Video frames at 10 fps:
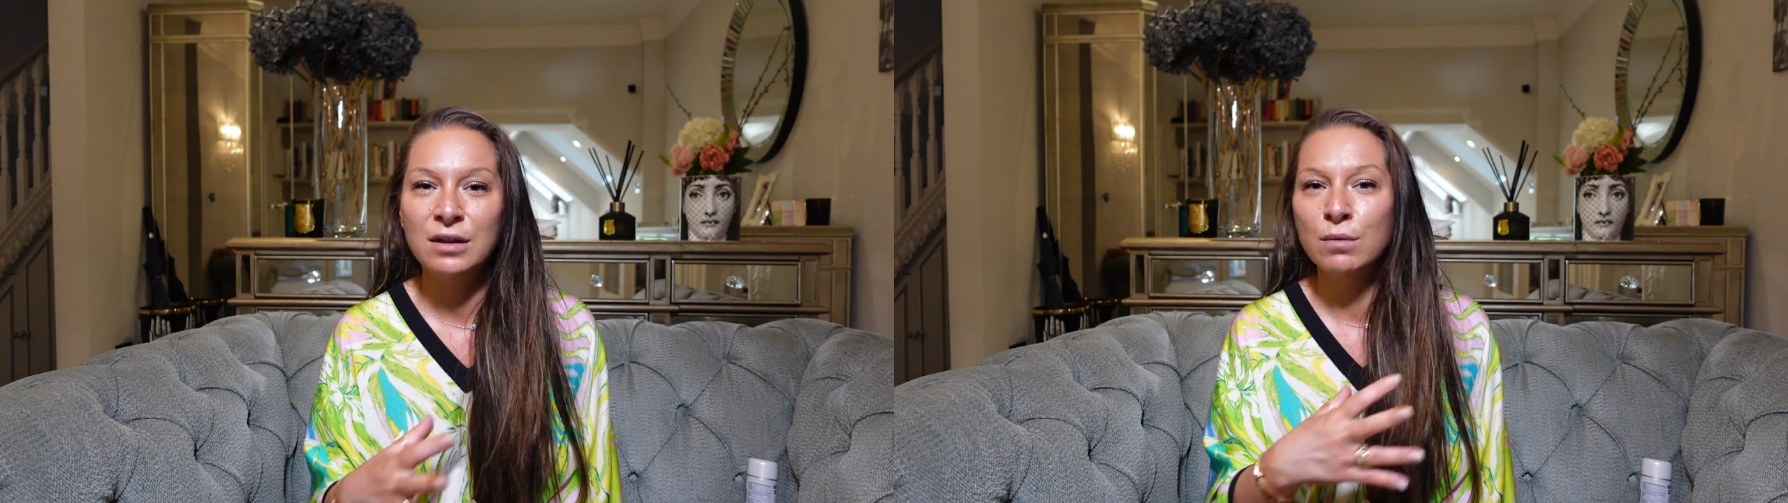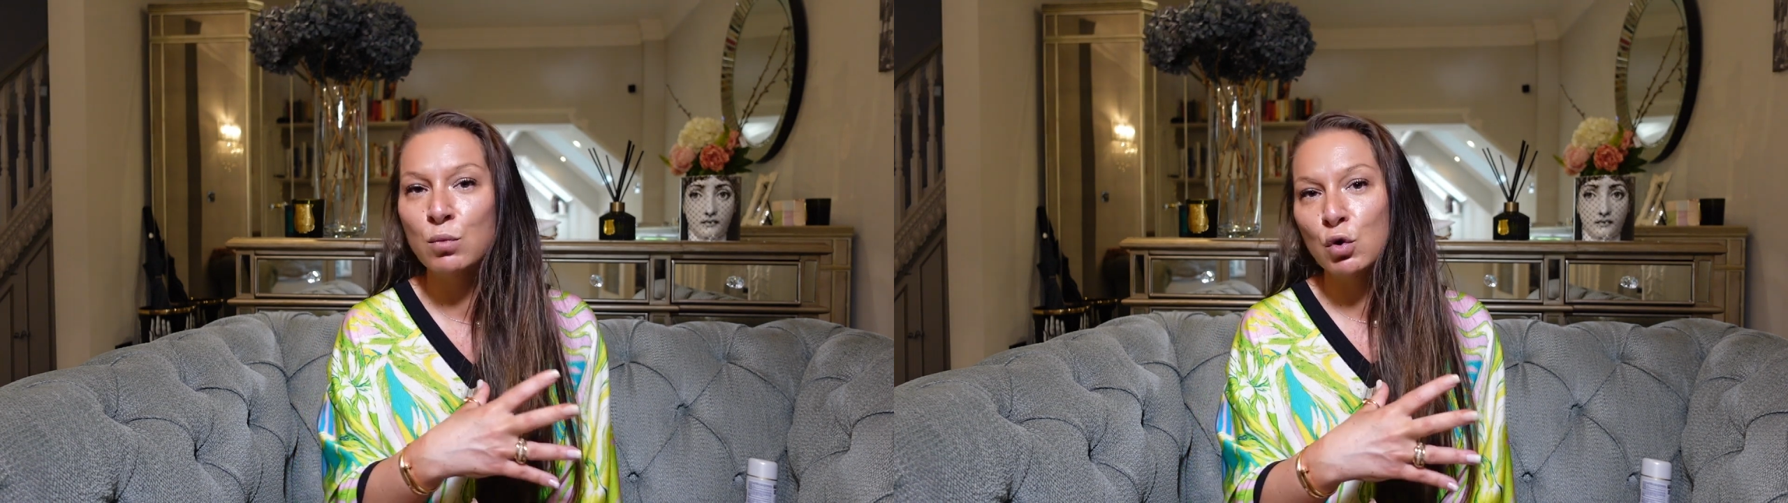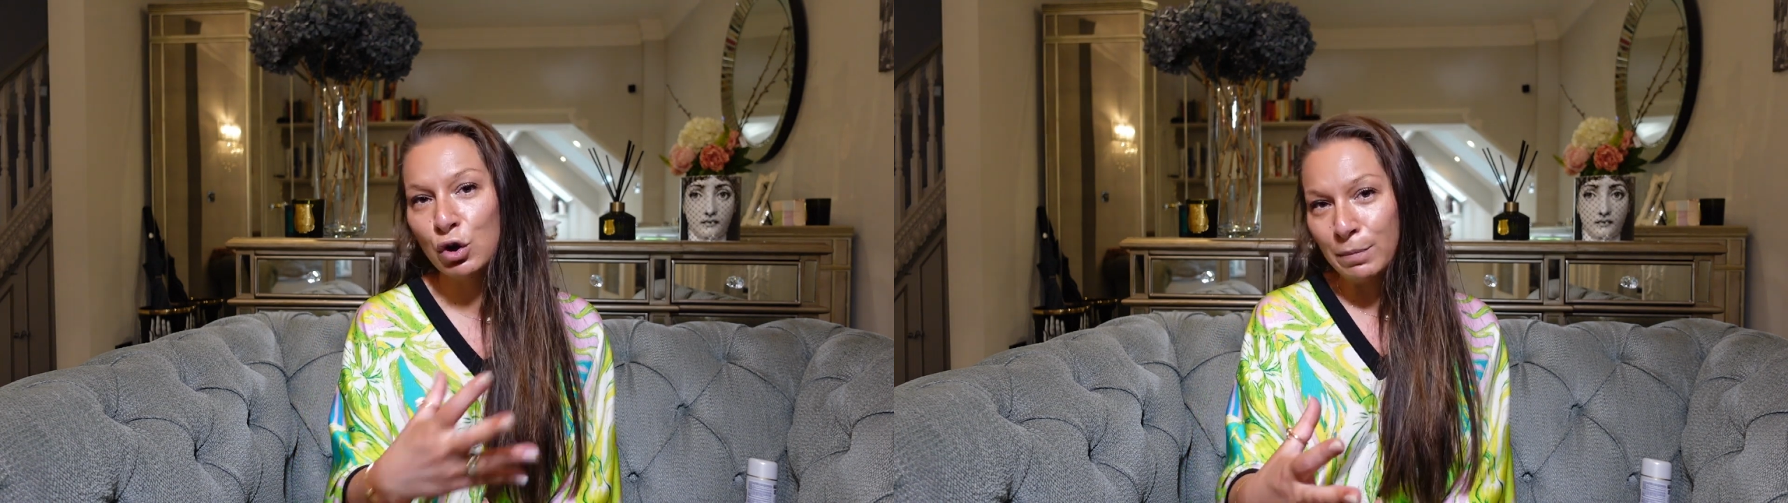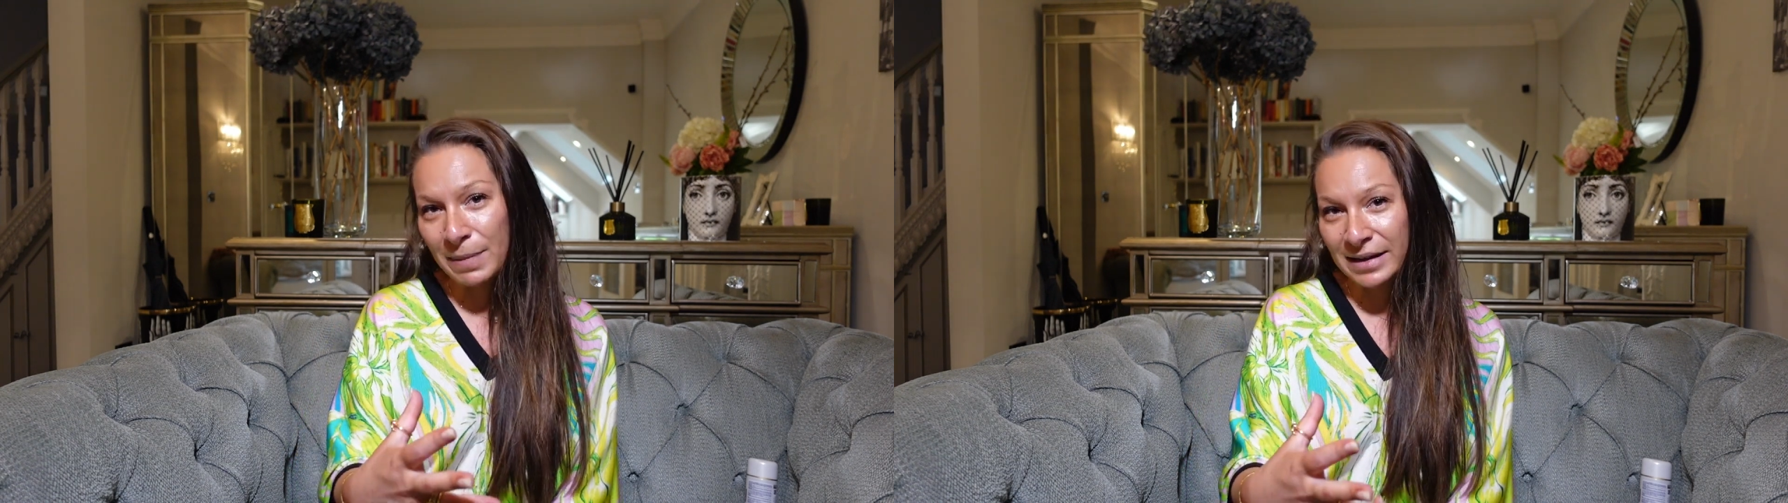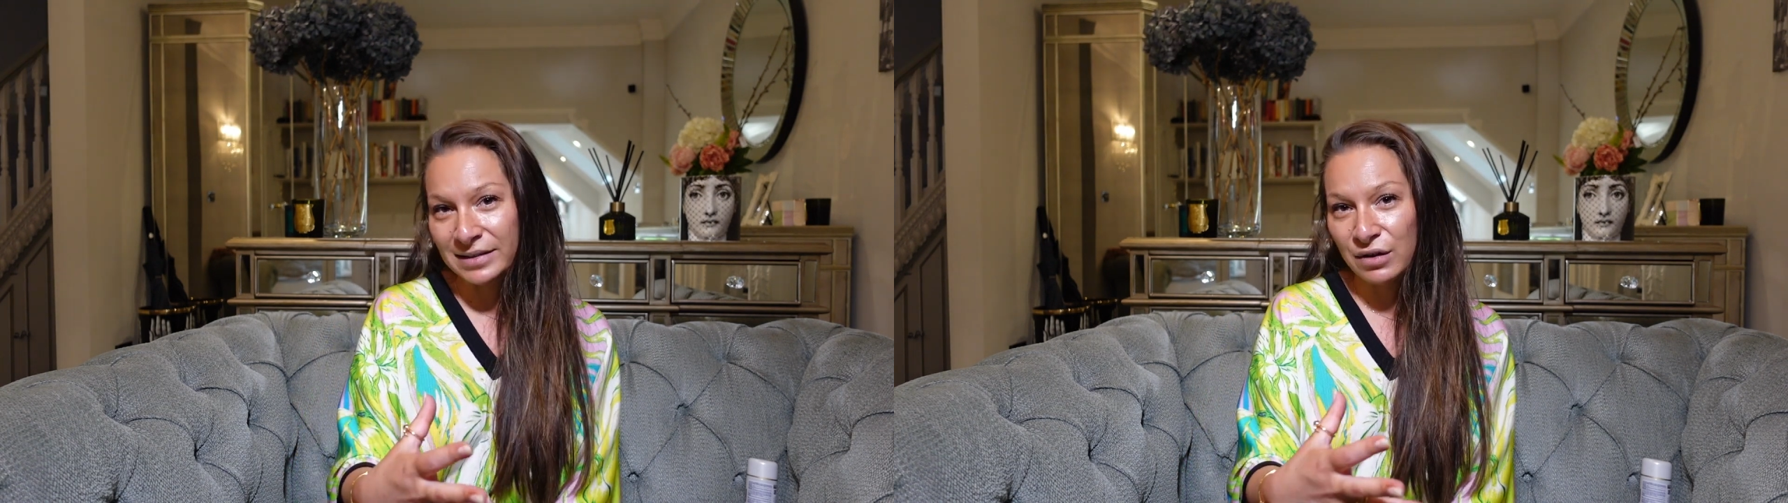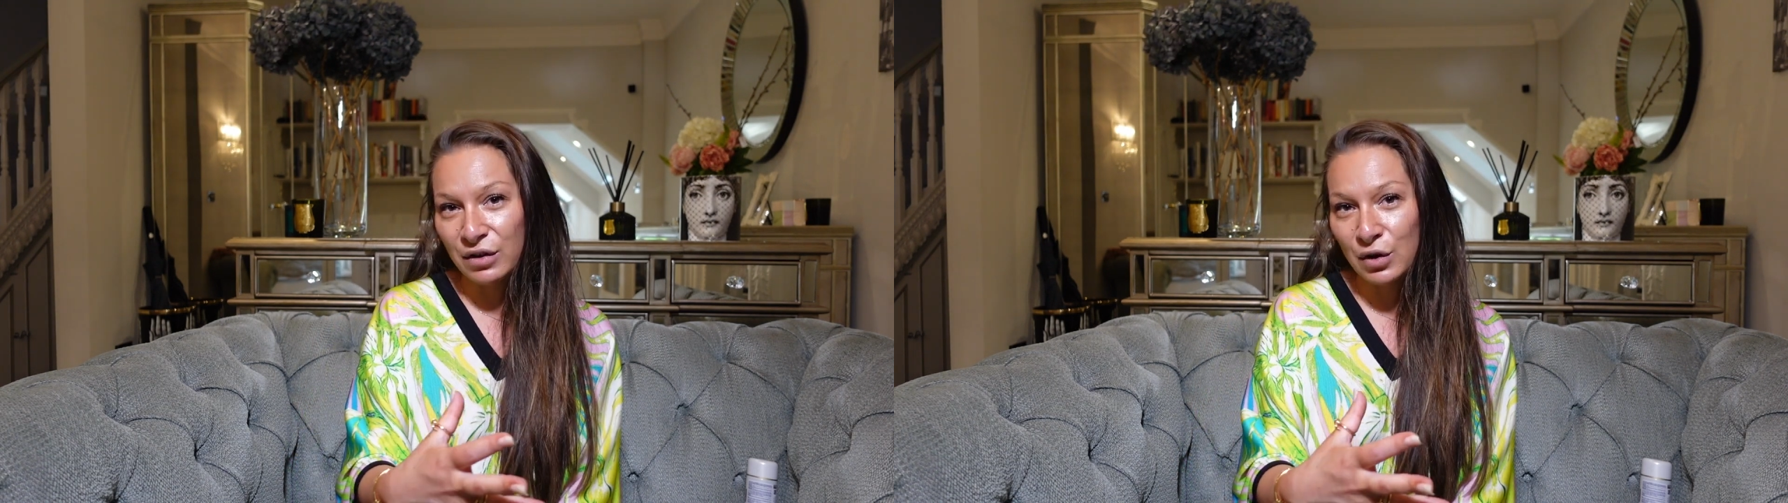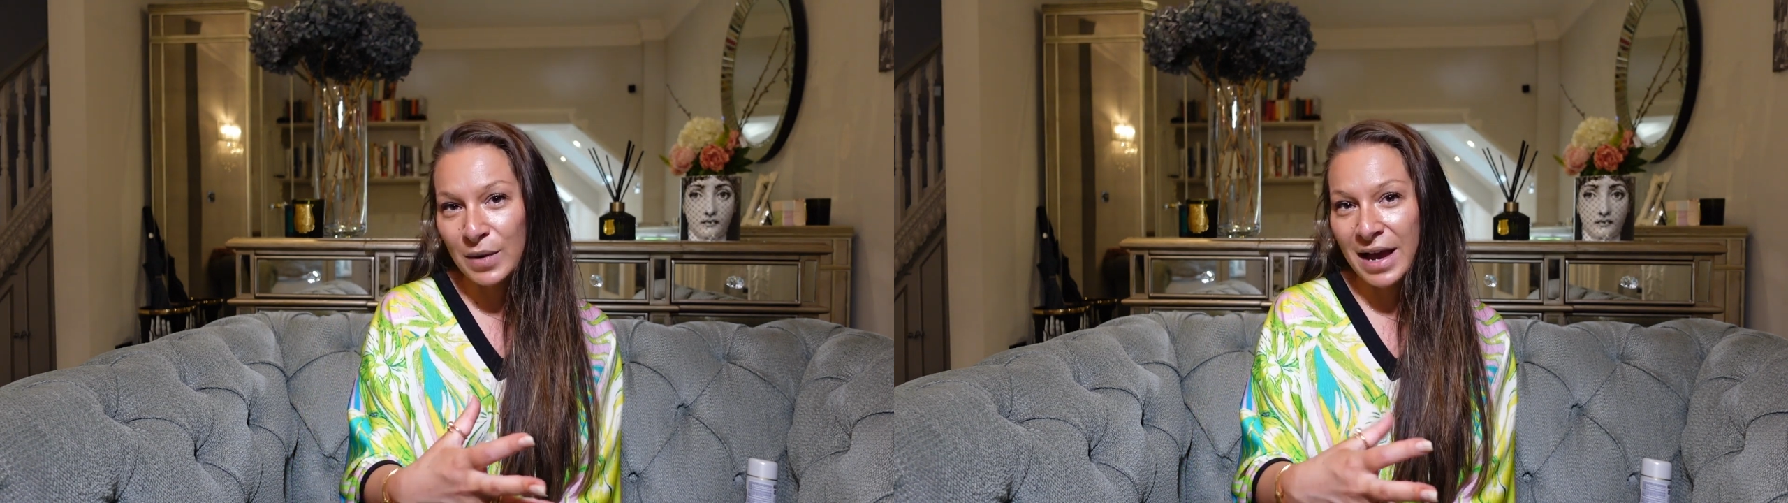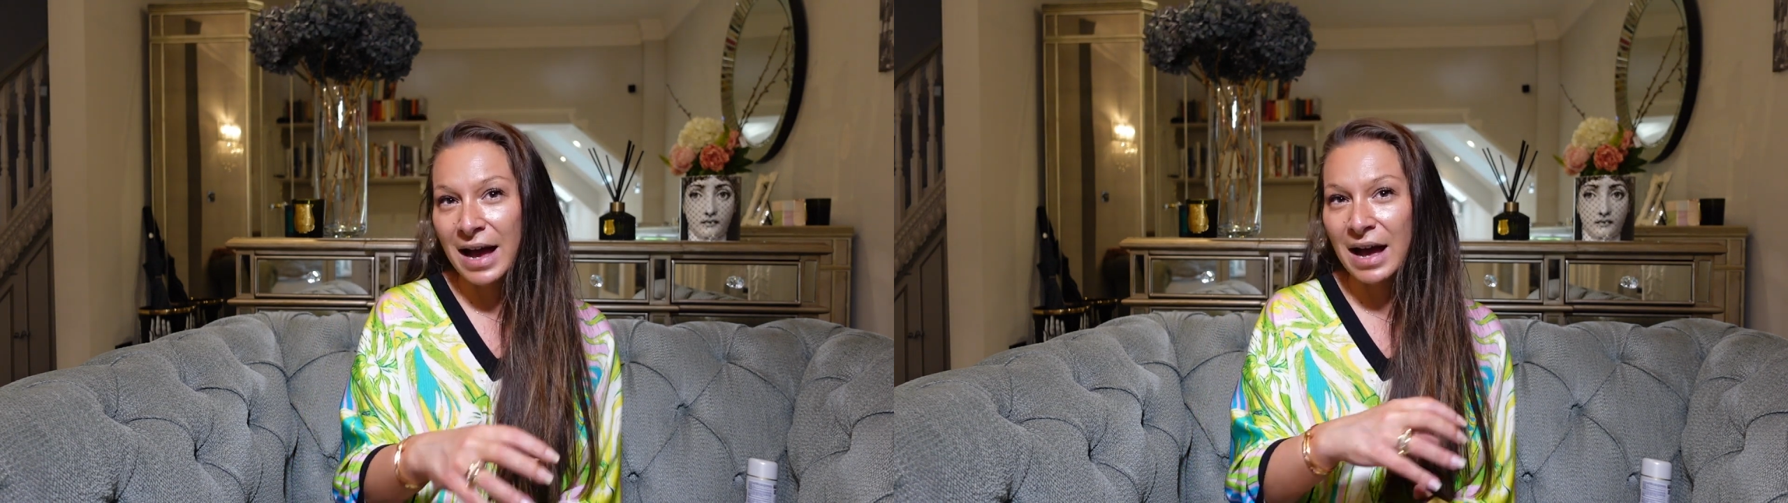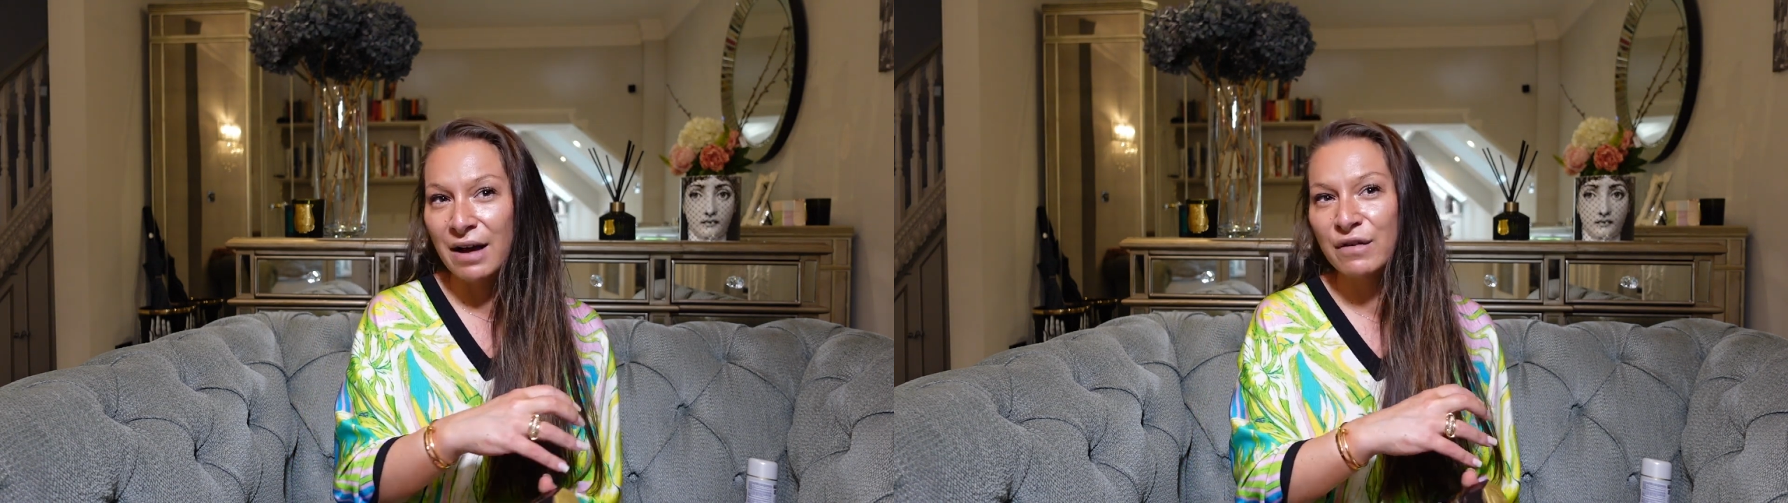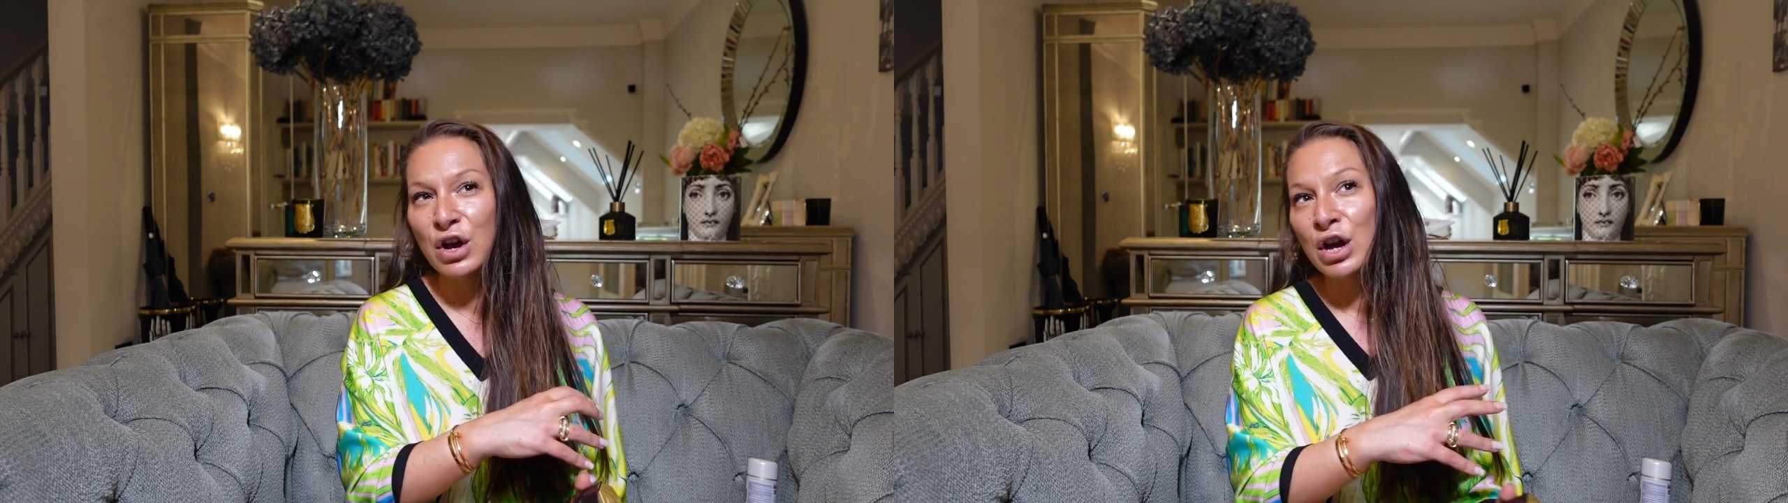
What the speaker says: The more good bacteria we have,